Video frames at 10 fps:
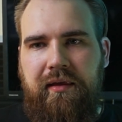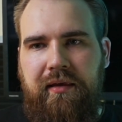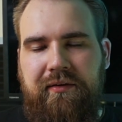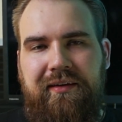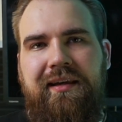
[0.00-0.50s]

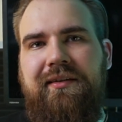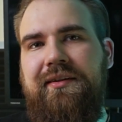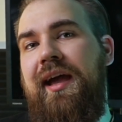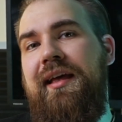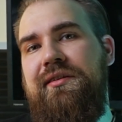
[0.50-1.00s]
seeing as
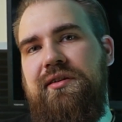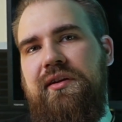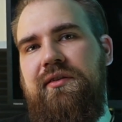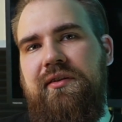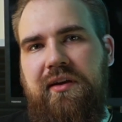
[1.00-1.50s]
I had
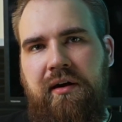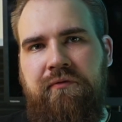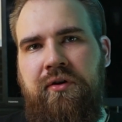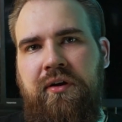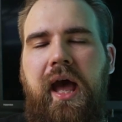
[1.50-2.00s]
just
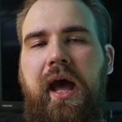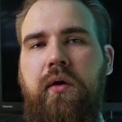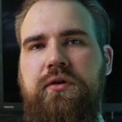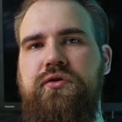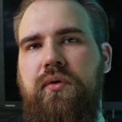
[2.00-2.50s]
discovered
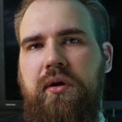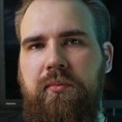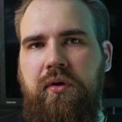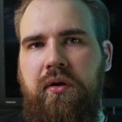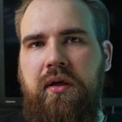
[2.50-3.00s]
how
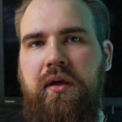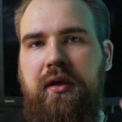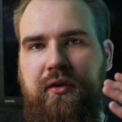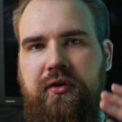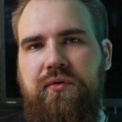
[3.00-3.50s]
enjoyable
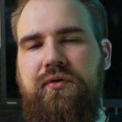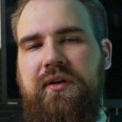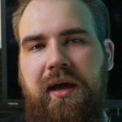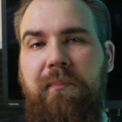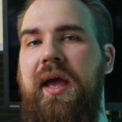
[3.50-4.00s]

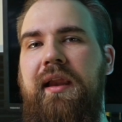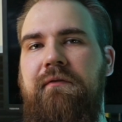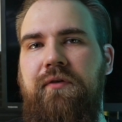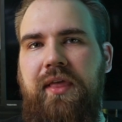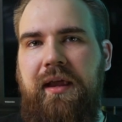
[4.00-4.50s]
using a pen
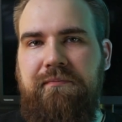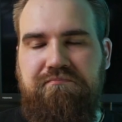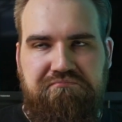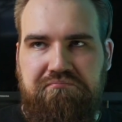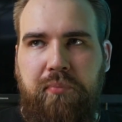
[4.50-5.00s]
for that
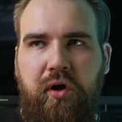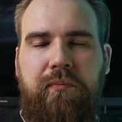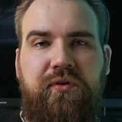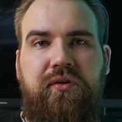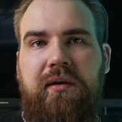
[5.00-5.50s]

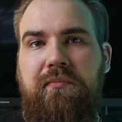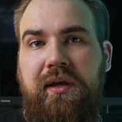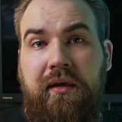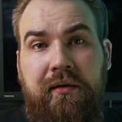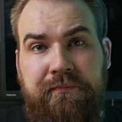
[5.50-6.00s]
purpose can
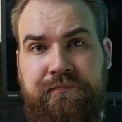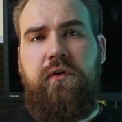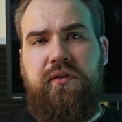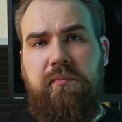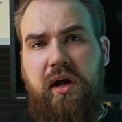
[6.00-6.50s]
be.
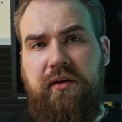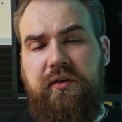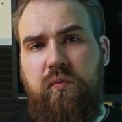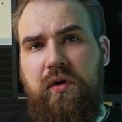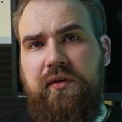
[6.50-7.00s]
First
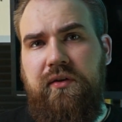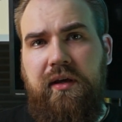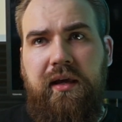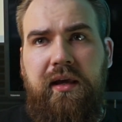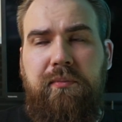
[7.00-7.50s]
unboxing was
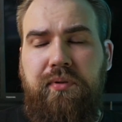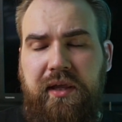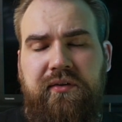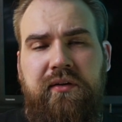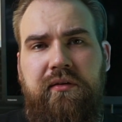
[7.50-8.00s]
a
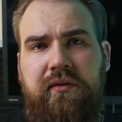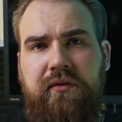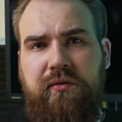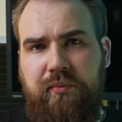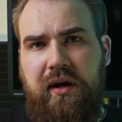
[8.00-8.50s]
pleasant
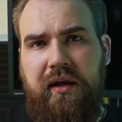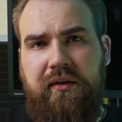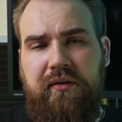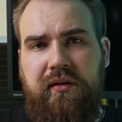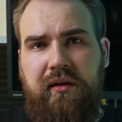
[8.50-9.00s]

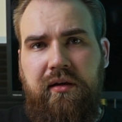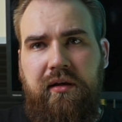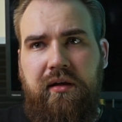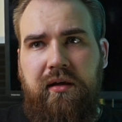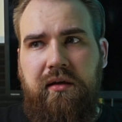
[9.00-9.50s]
surprise.
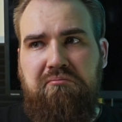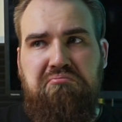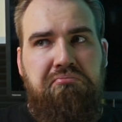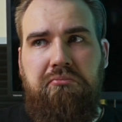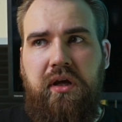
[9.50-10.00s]

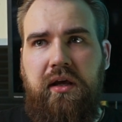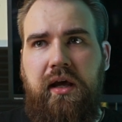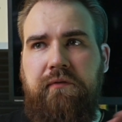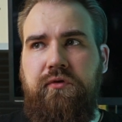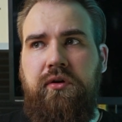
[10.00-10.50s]

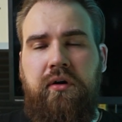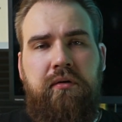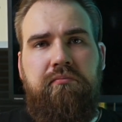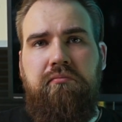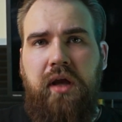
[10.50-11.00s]

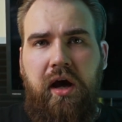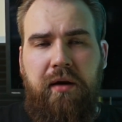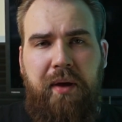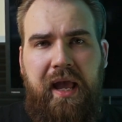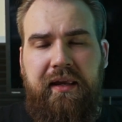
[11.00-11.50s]
After
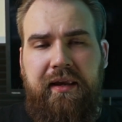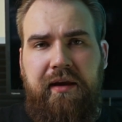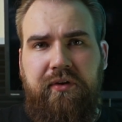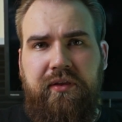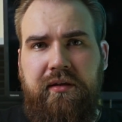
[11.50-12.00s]
unpacking
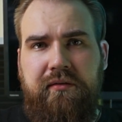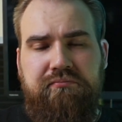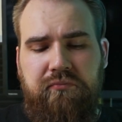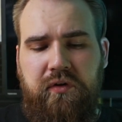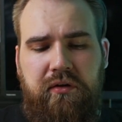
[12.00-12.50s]

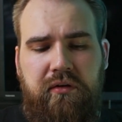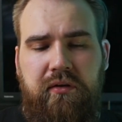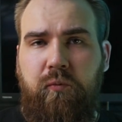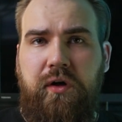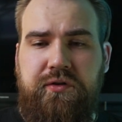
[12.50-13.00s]
everything,
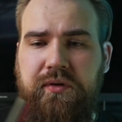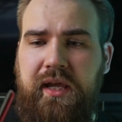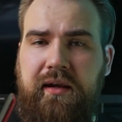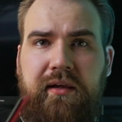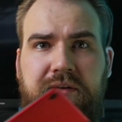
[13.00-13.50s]
what you
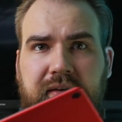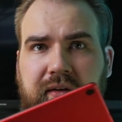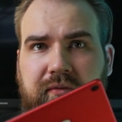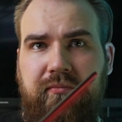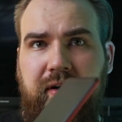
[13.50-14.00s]
get is
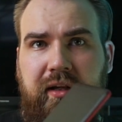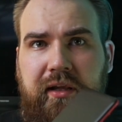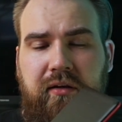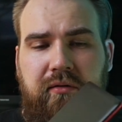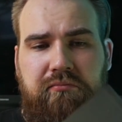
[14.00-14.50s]
this
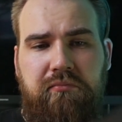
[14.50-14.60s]
little